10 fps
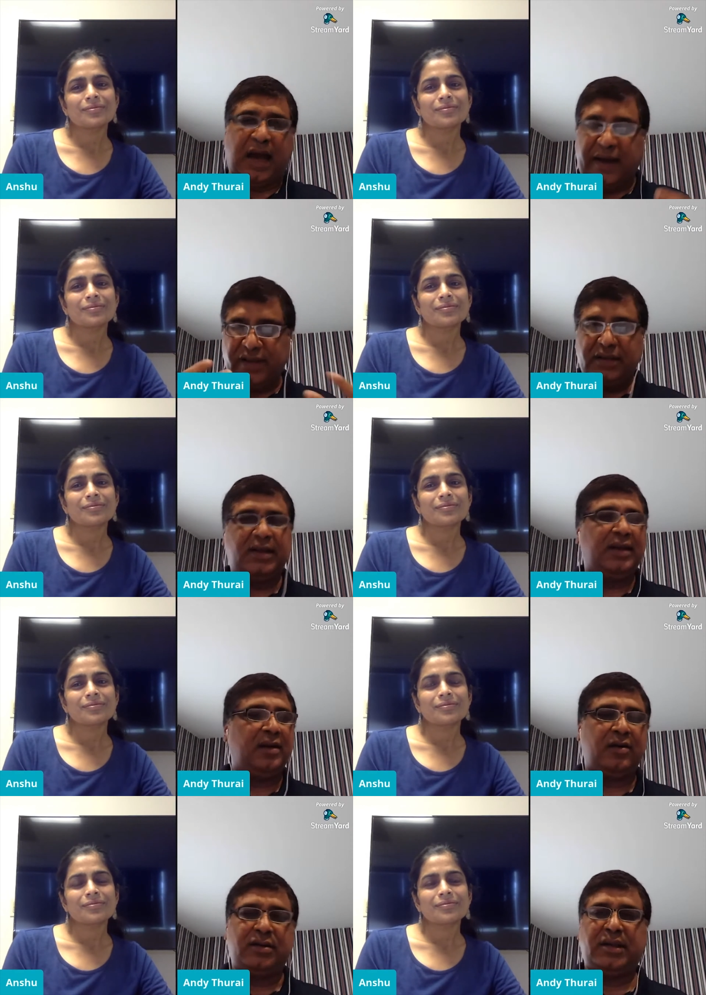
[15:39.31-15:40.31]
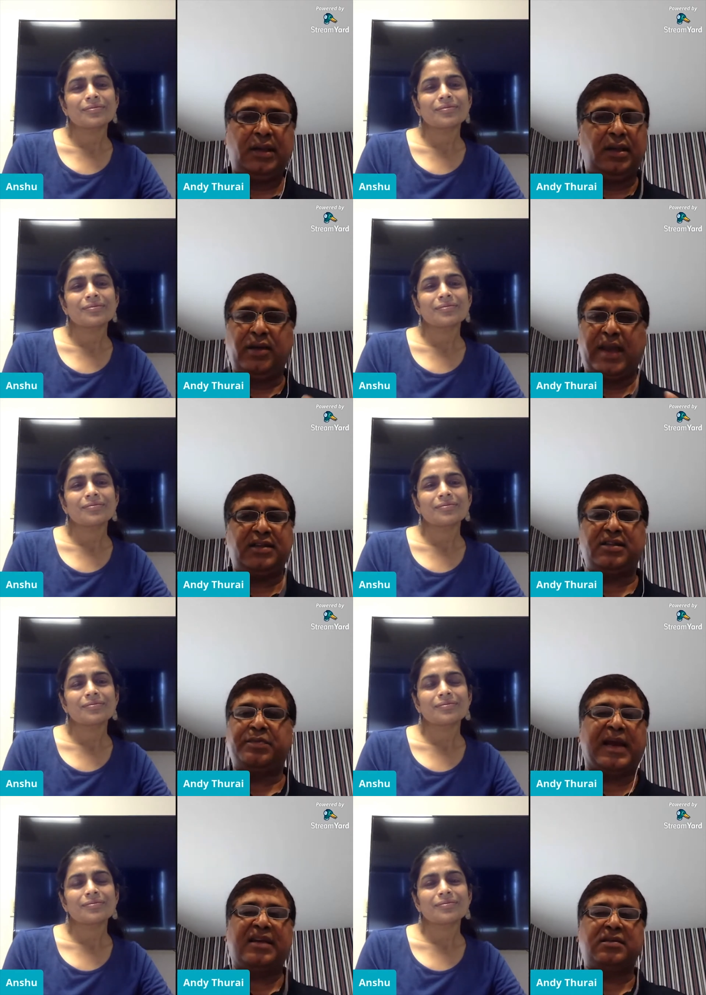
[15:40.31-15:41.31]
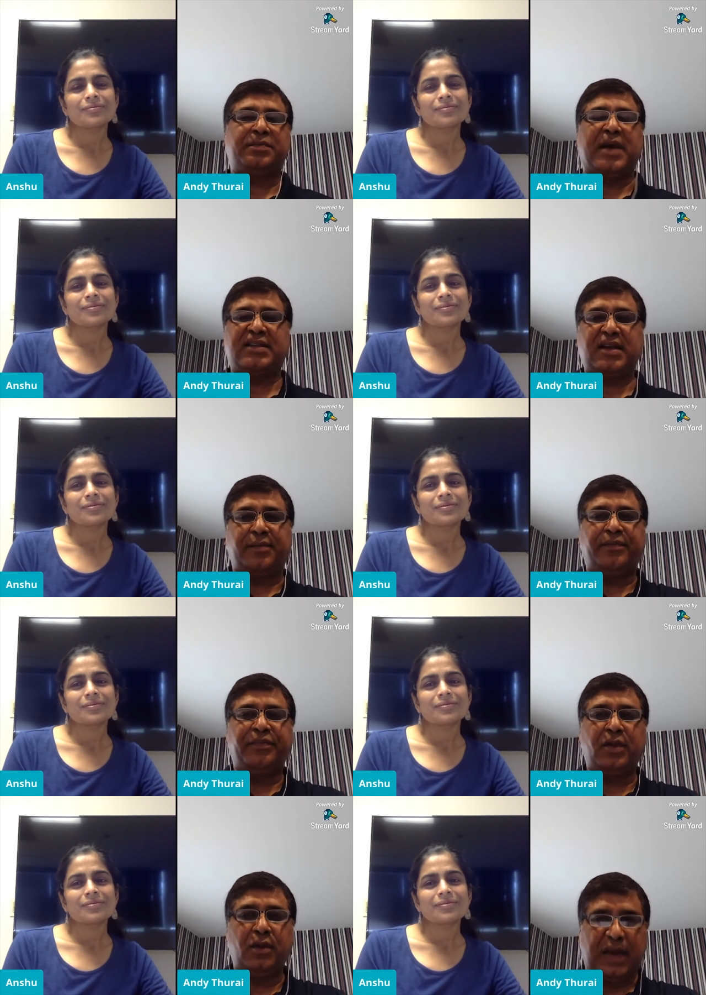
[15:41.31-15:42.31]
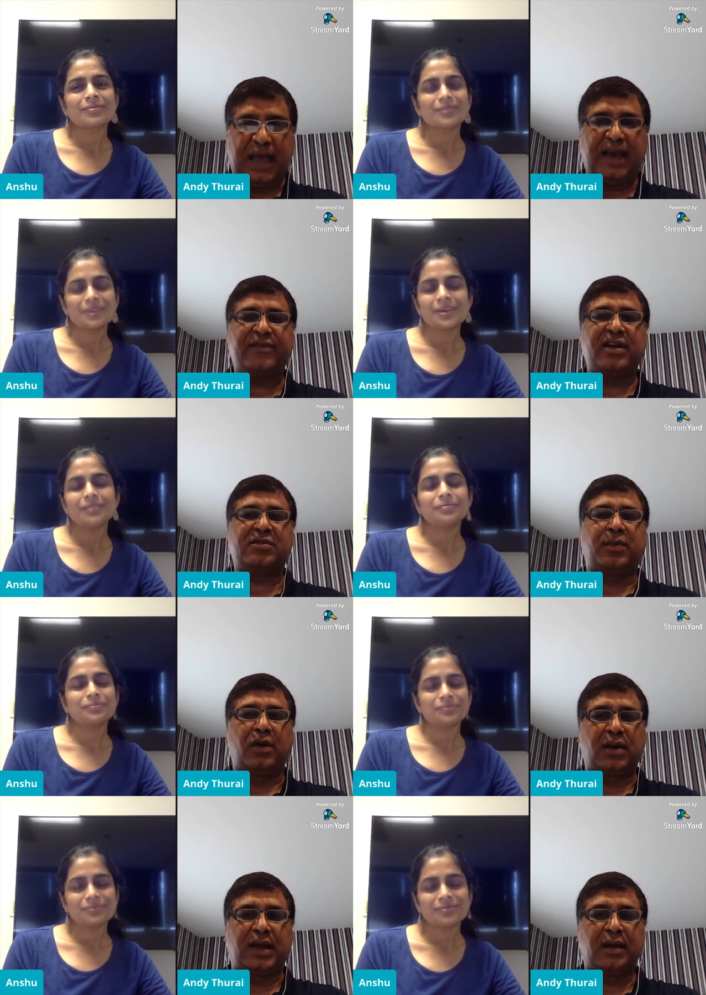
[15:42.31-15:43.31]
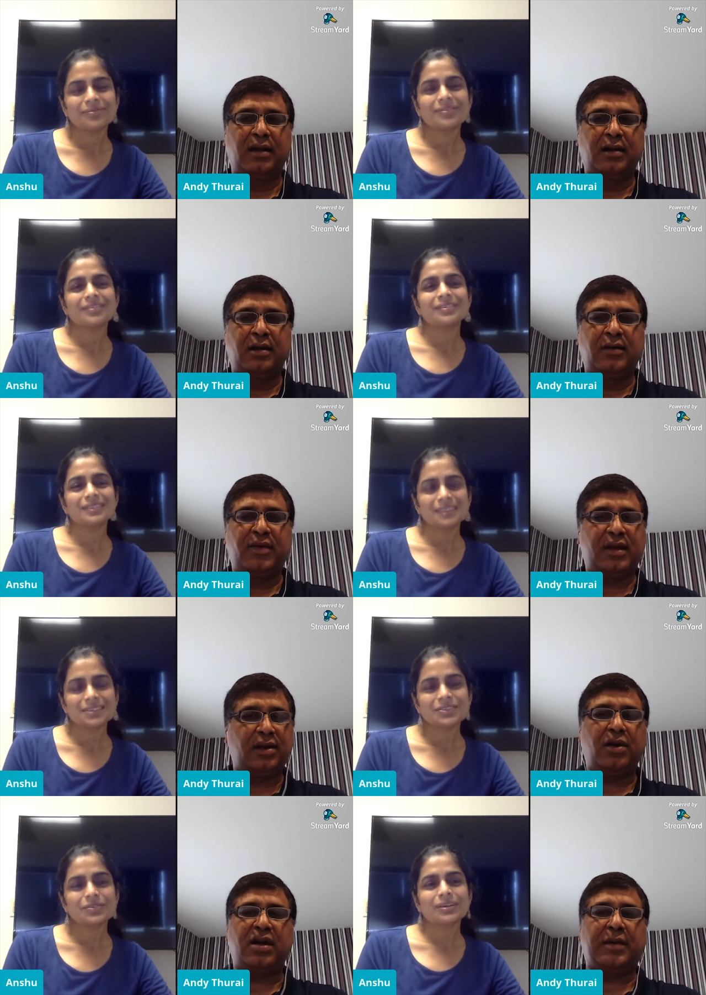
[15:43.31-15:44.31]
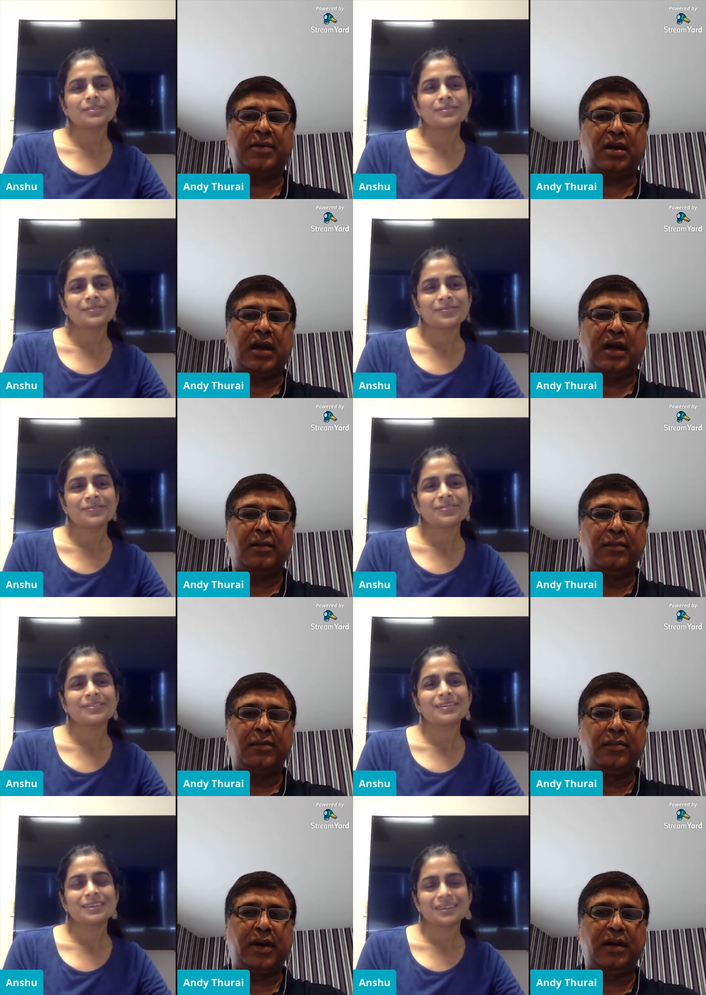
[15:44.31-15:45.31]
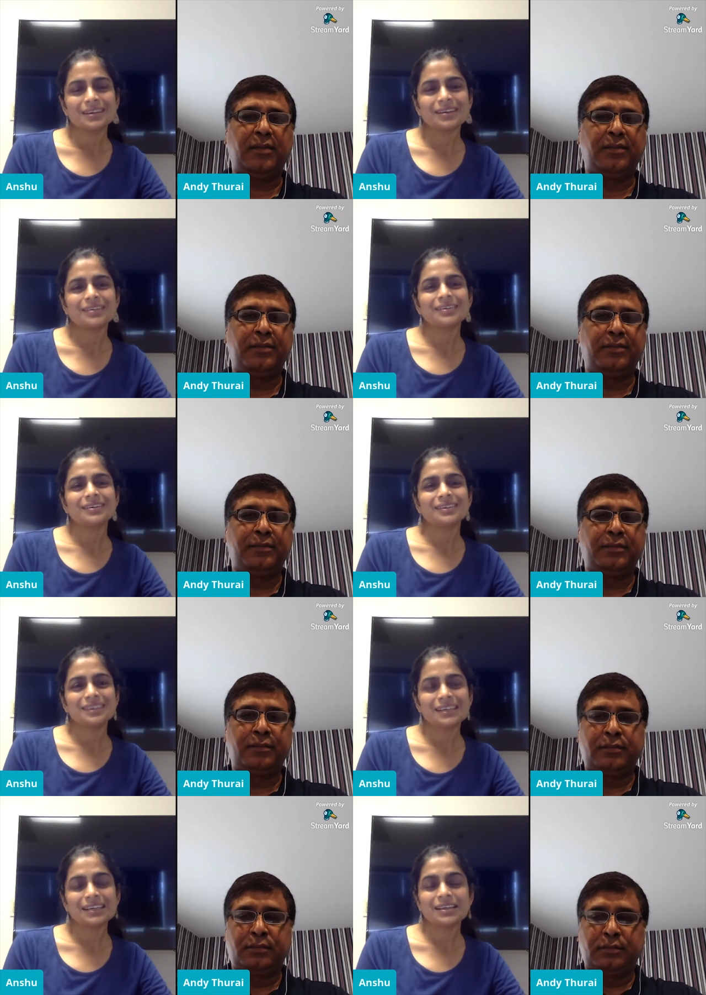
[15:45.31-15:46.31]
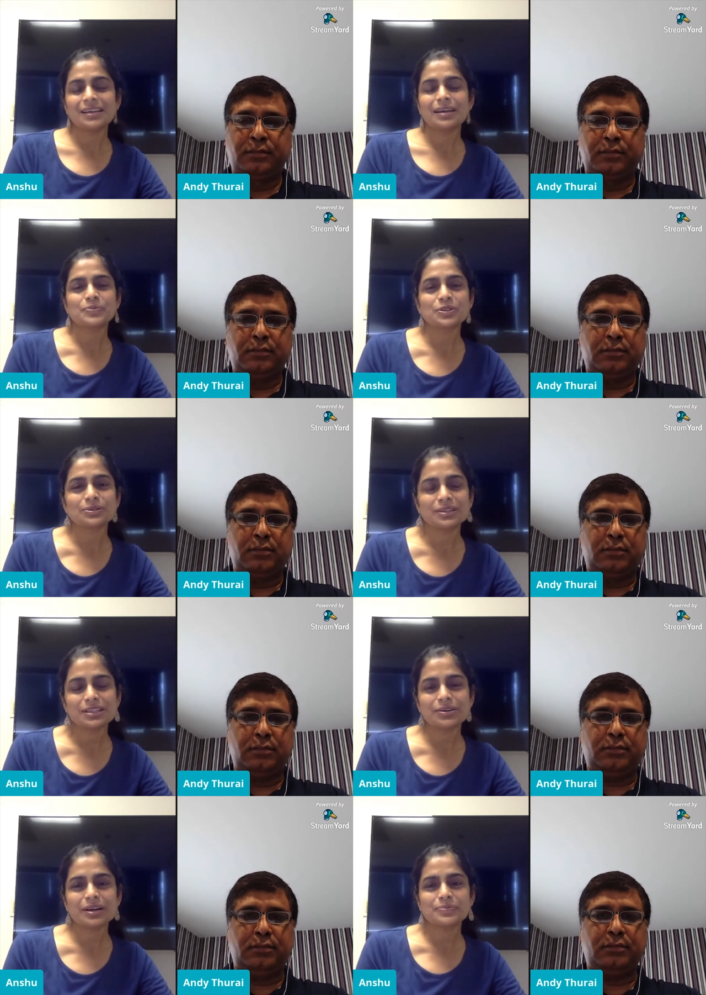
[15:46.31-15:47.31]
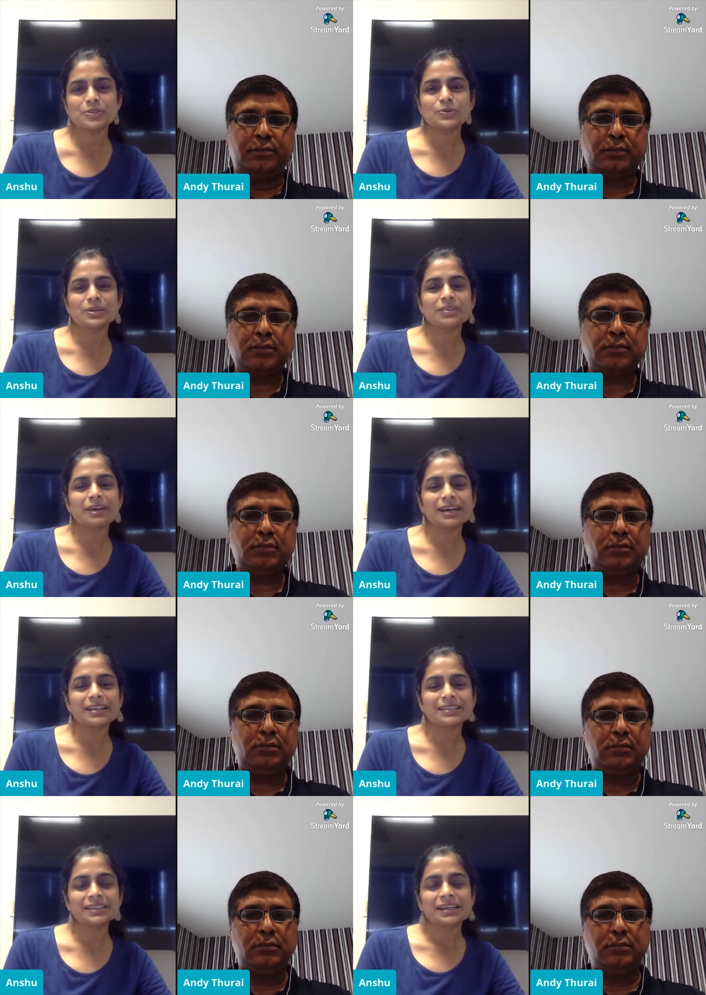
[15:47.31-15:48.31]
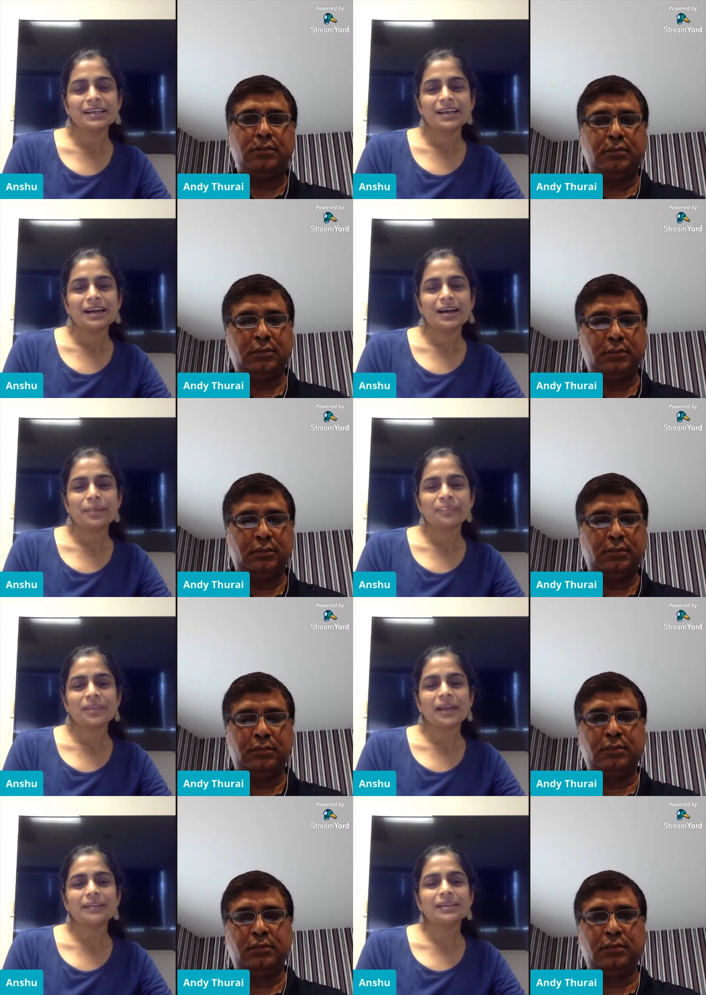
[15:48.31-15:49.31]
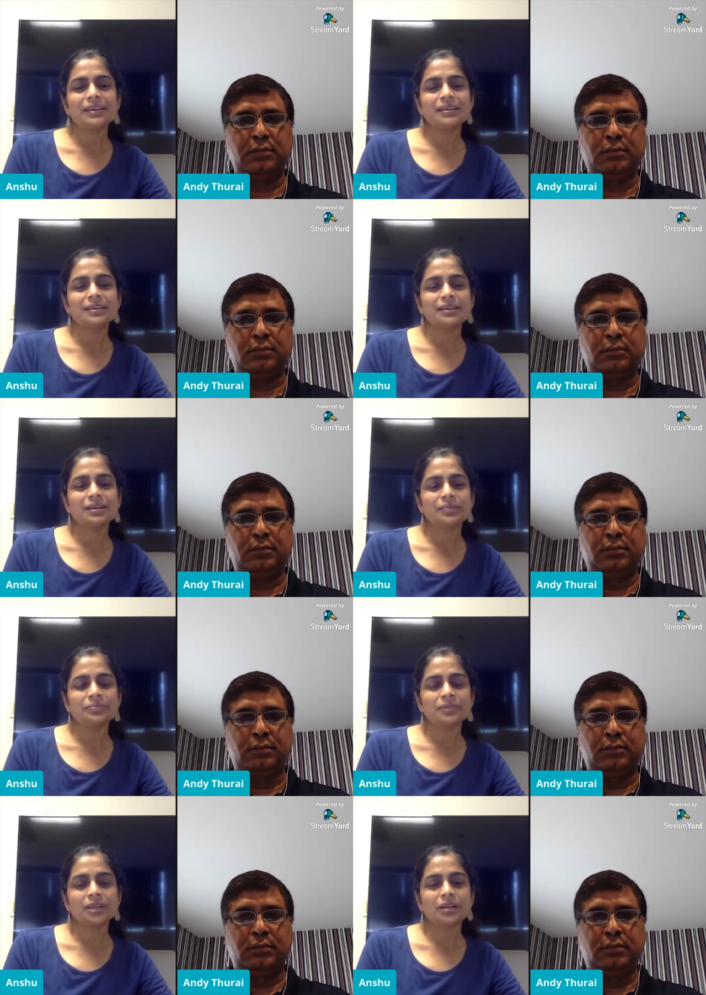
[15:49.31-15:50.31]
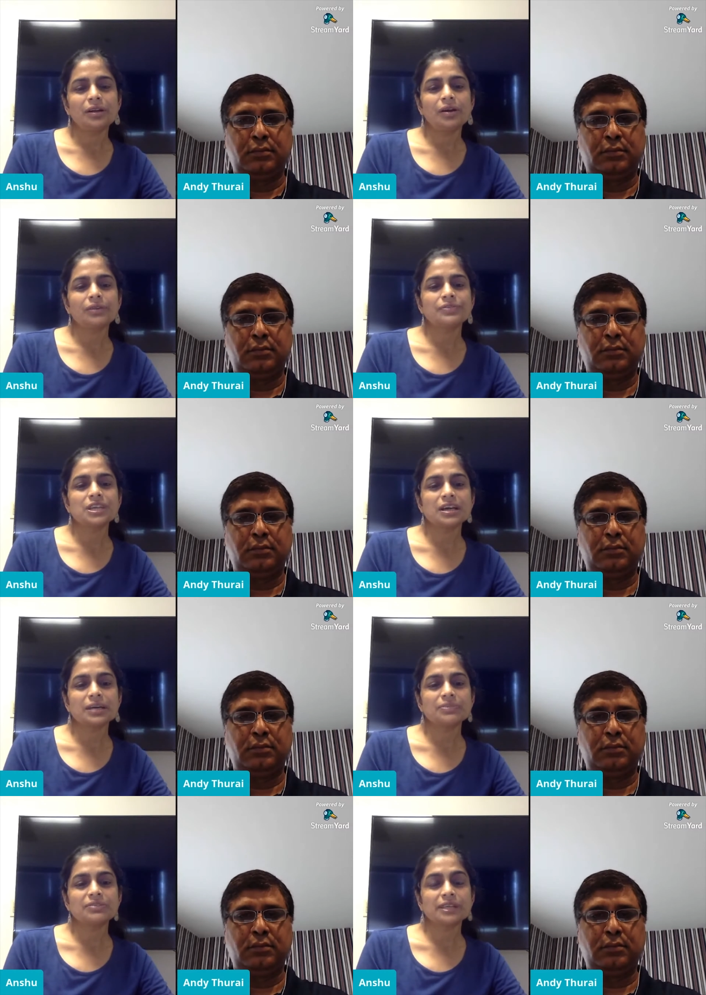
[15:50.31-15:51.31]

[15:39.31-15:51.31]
Speaker 1: obviously you know eh, you can't just pass pass up you'll have to explore that whether you adopt or not
Speaker 2: right yeah yeah, yeah, absolutely. You're absolutely right. Um, I think um, a lot of time